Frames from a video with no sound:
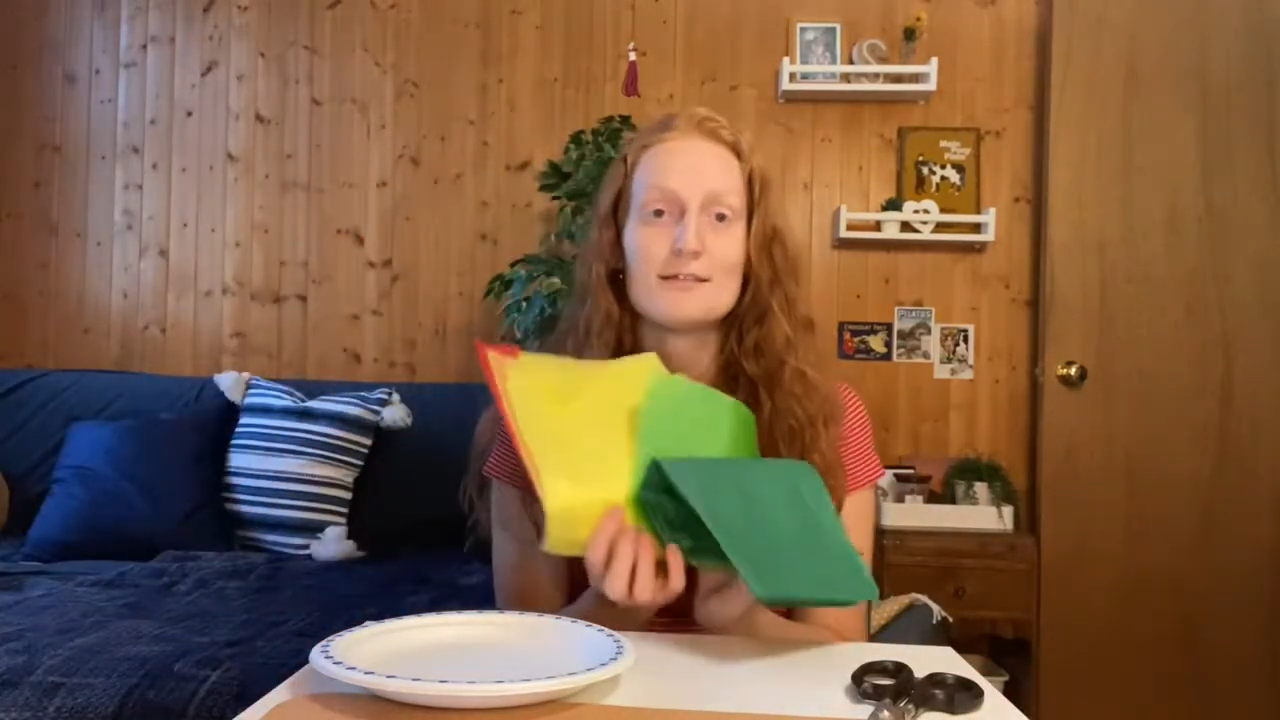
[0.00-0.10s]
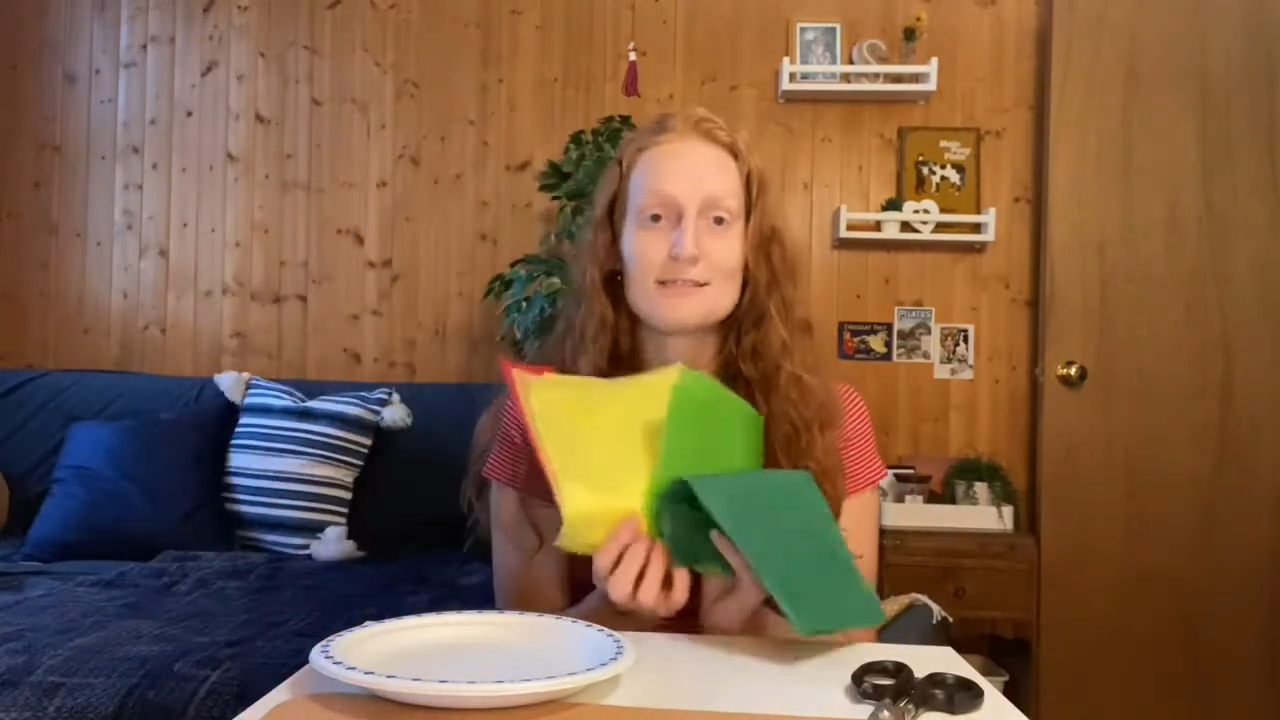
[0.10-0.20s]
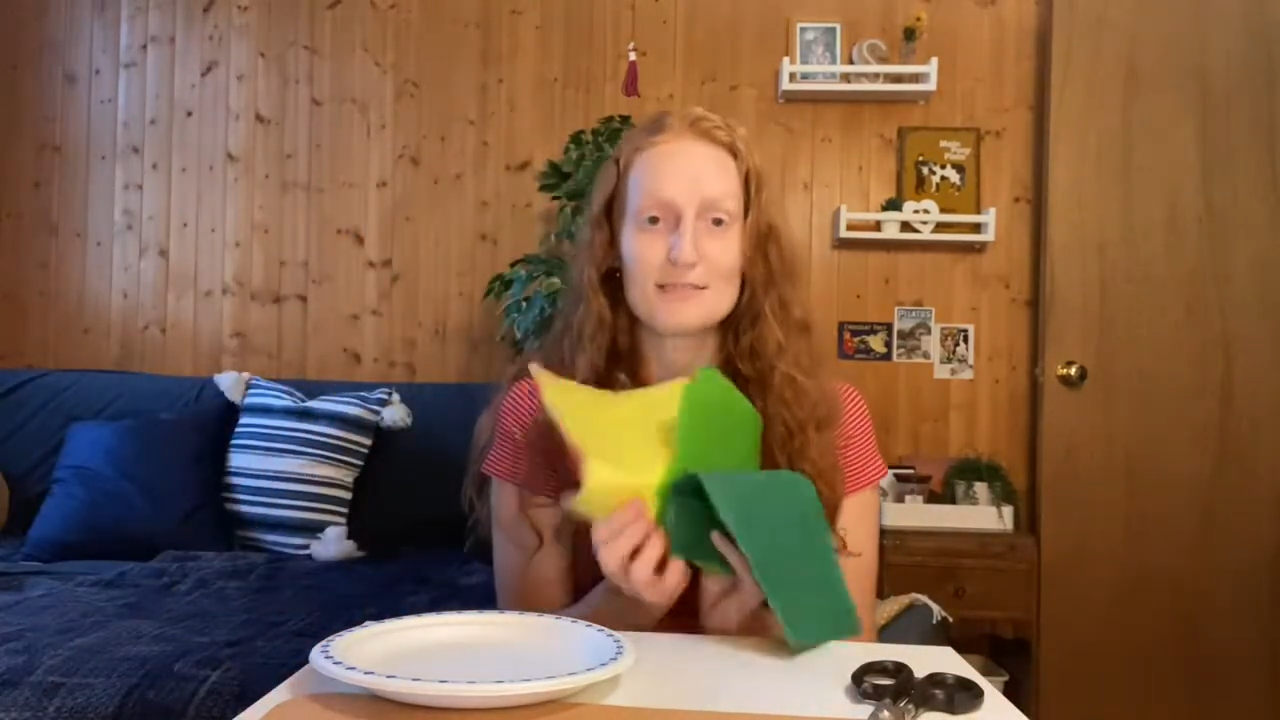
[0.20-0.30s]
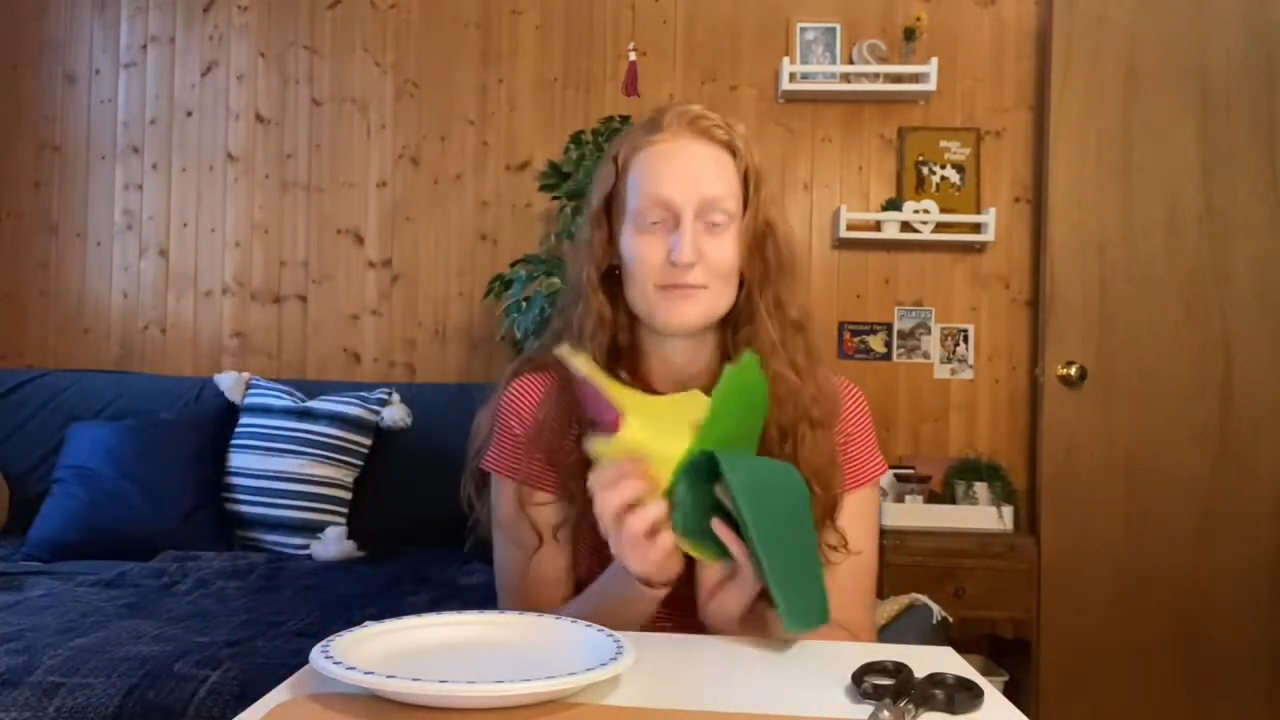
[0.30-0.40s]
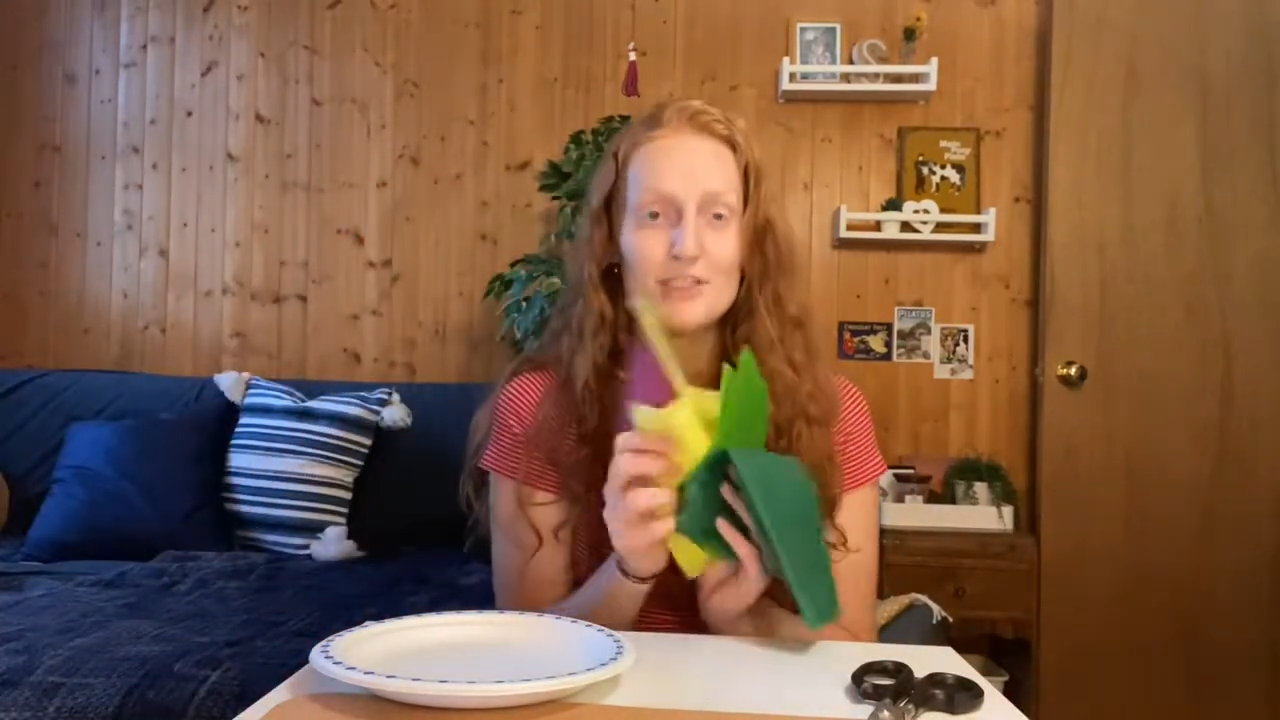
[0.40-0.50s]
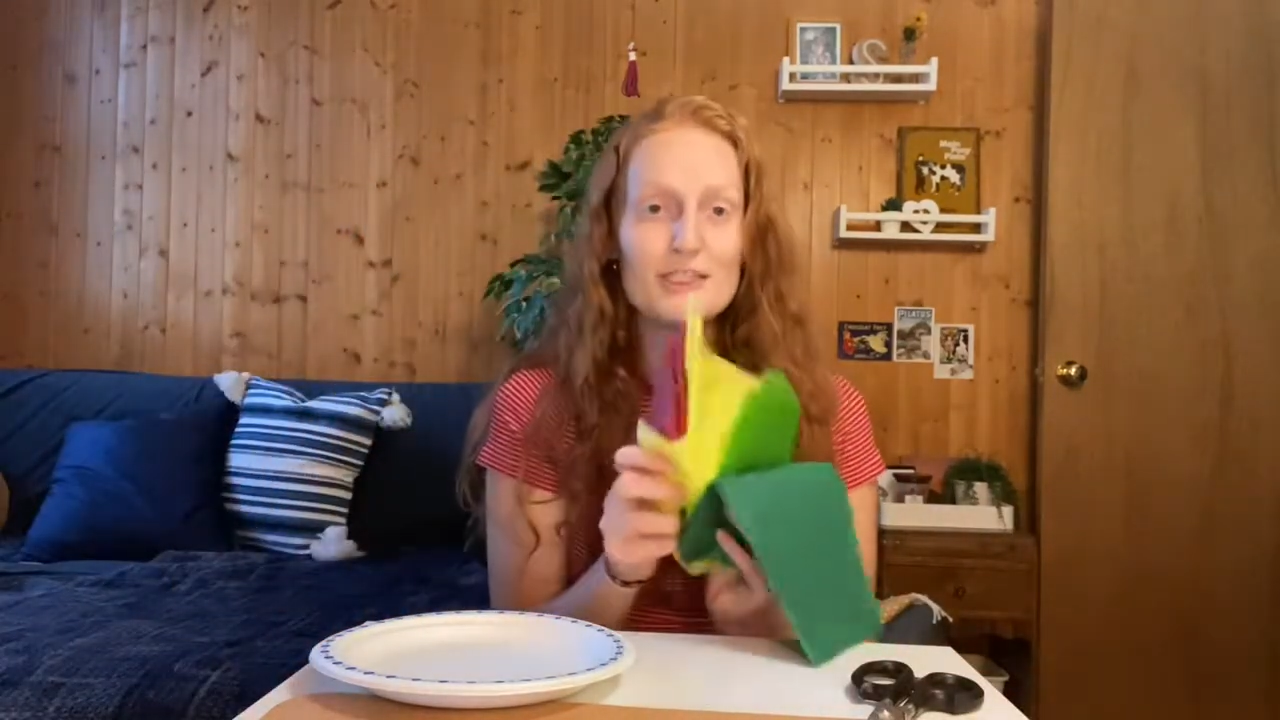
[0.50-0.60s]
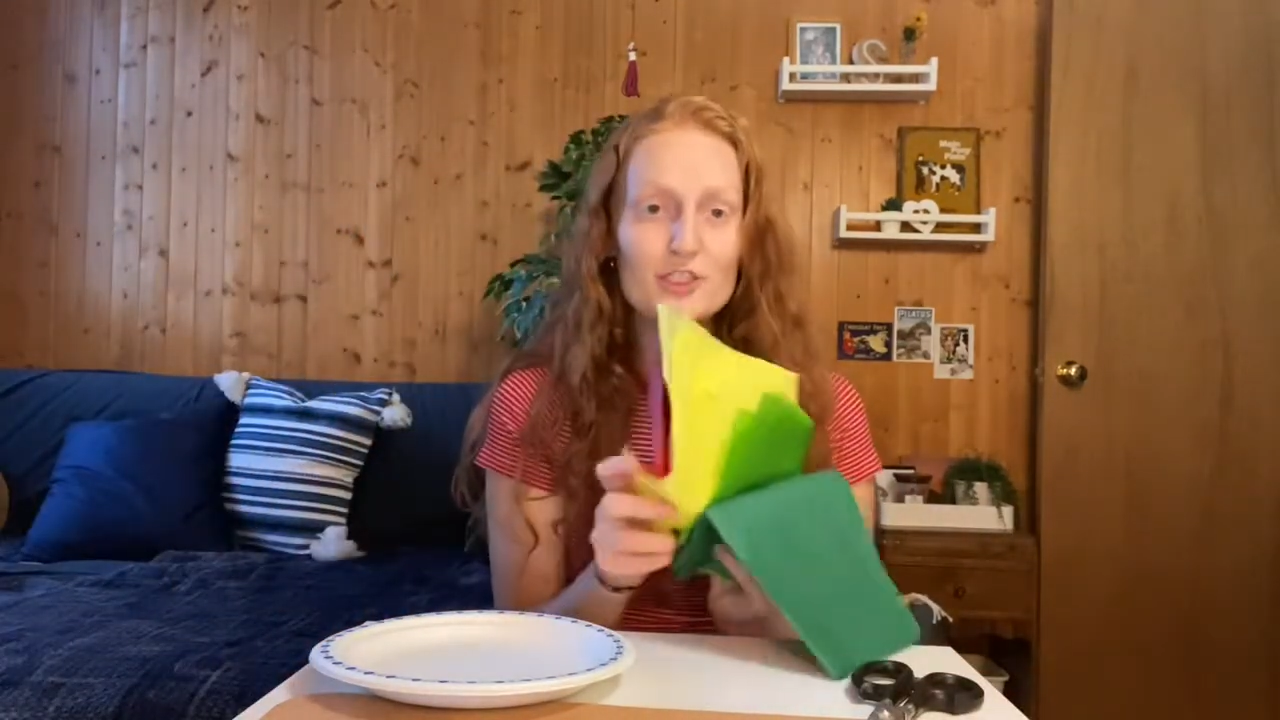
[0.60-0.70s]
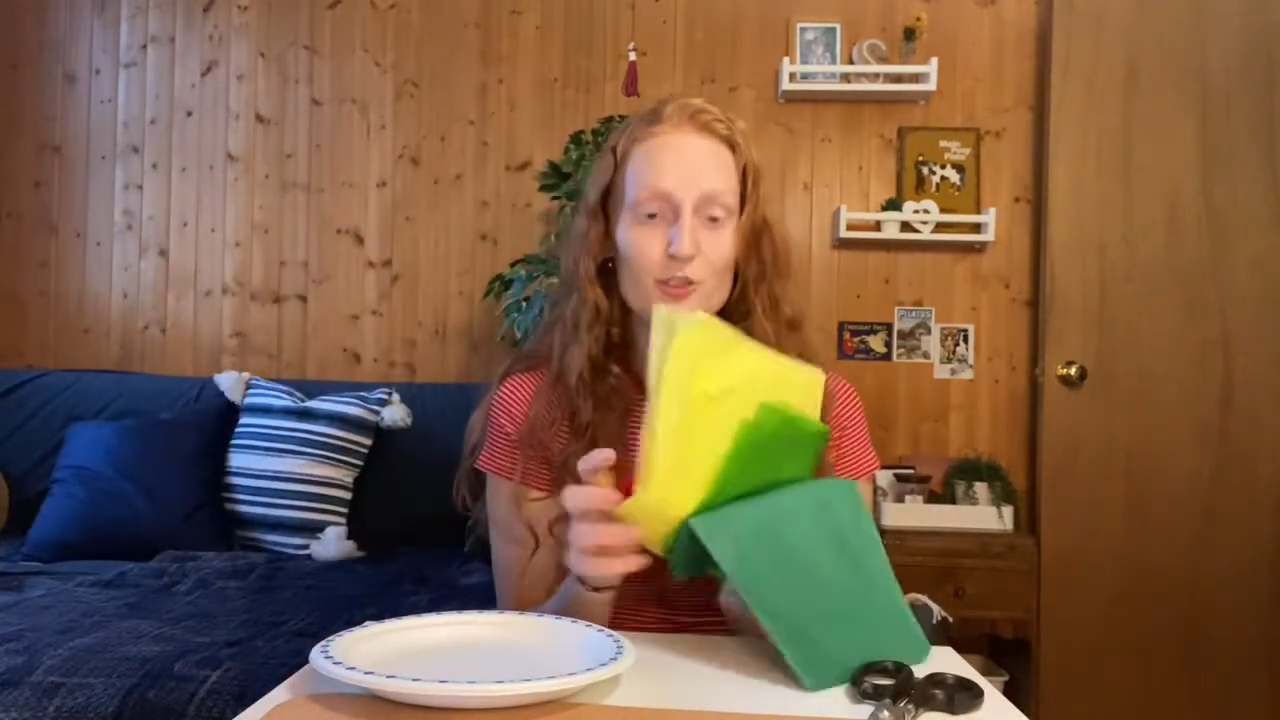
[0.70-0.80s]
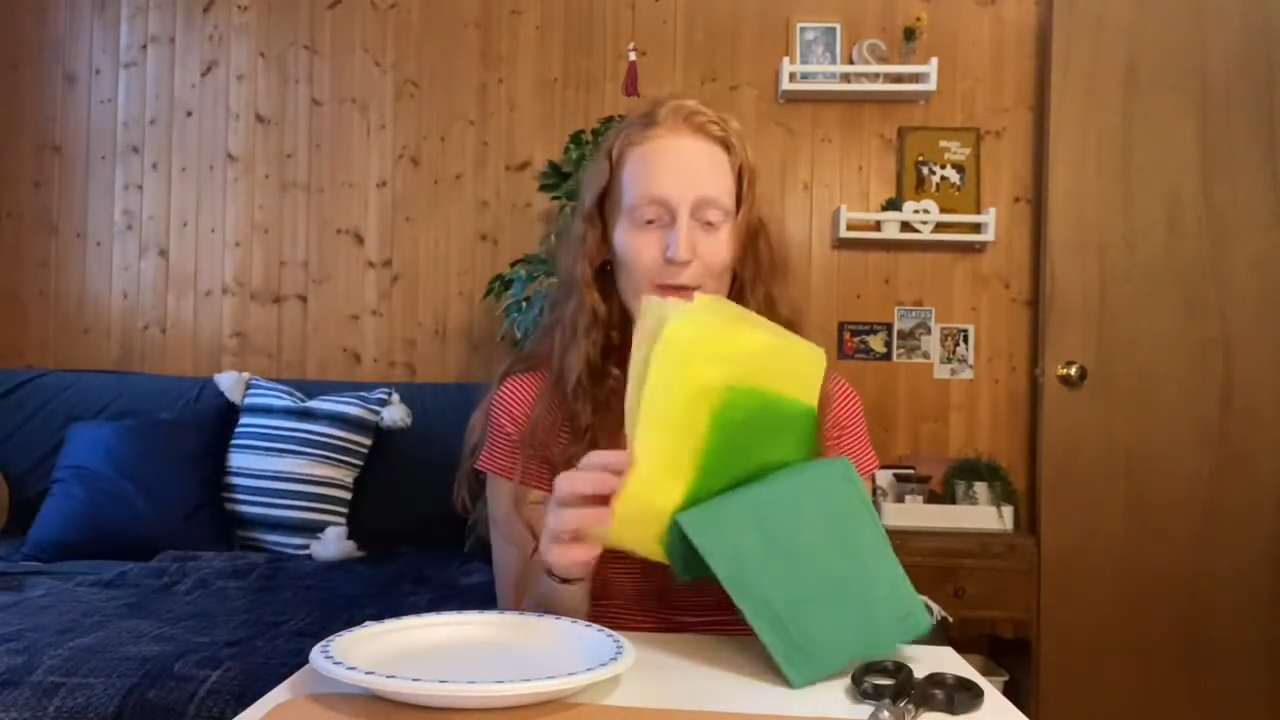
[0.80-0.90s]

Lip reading: some tissue